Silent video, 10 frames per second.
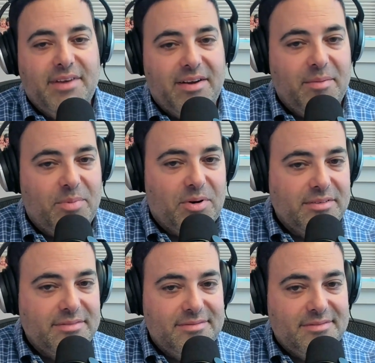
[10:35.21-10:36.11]
Very
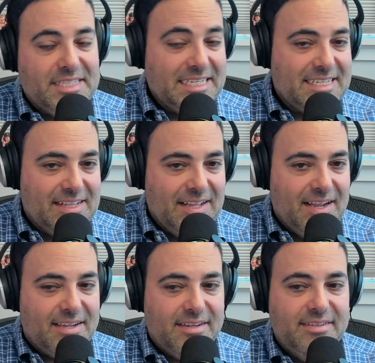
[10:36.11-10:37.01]
important. 6
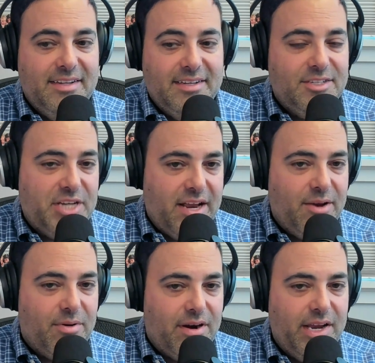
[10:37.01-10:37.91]
o'clock in
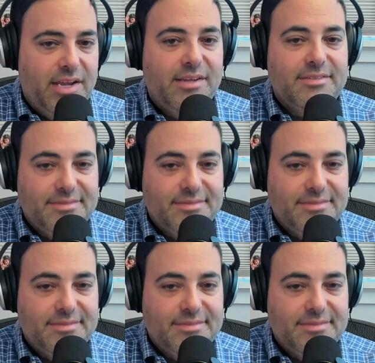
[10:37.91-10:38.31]
January.